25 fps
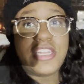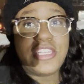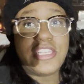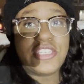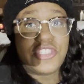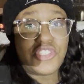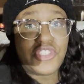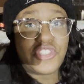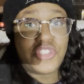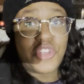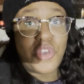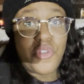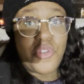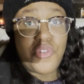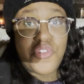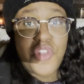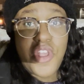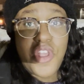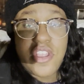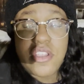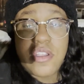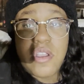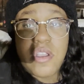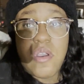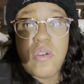is so
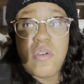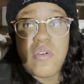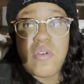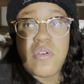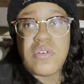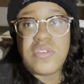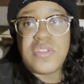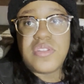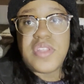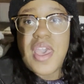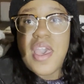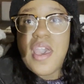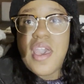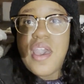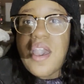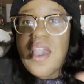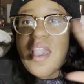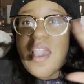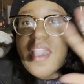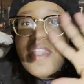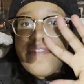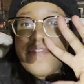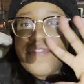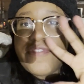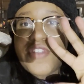darn cold.
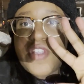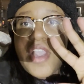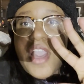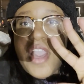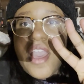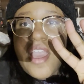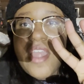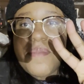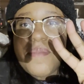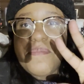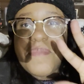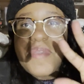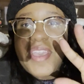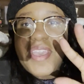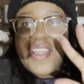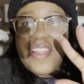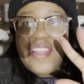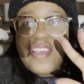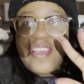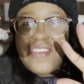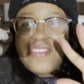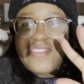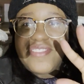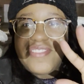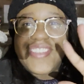I forgot my
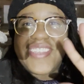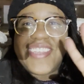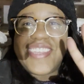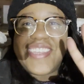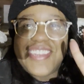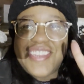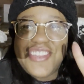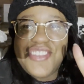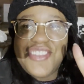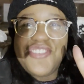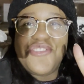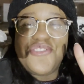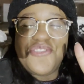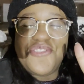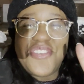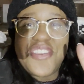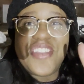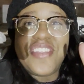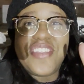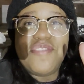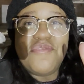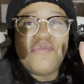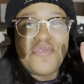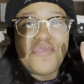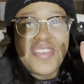gloves, and you
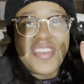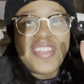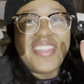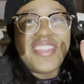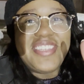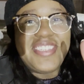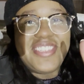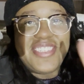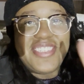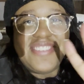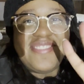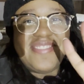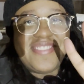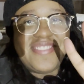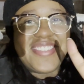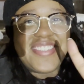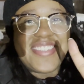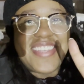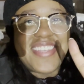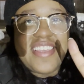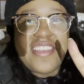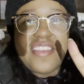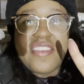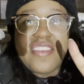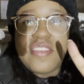can really
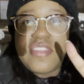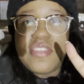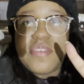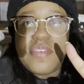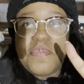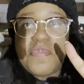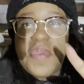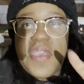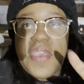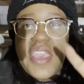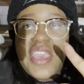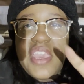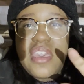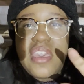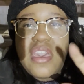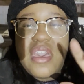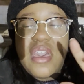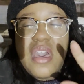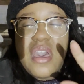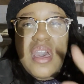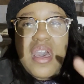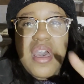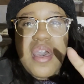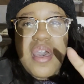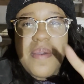see the pink,
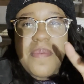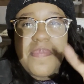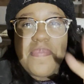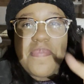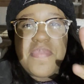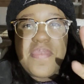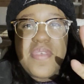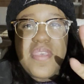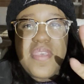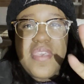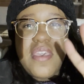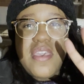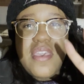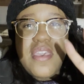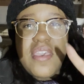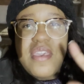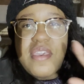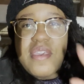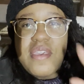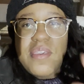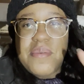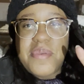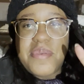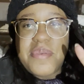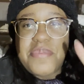
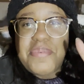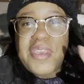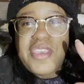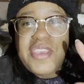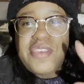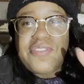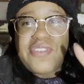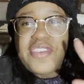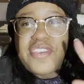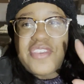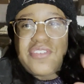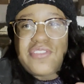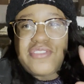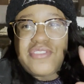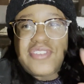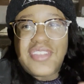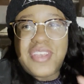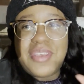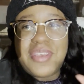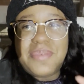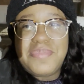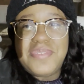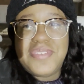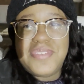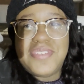my pink
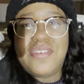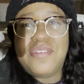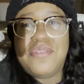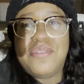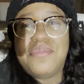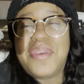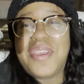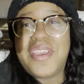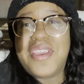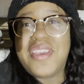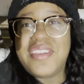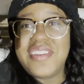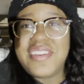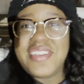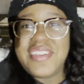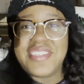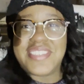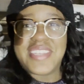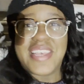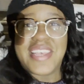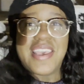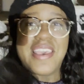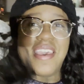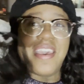fingertips. Oh my goodness.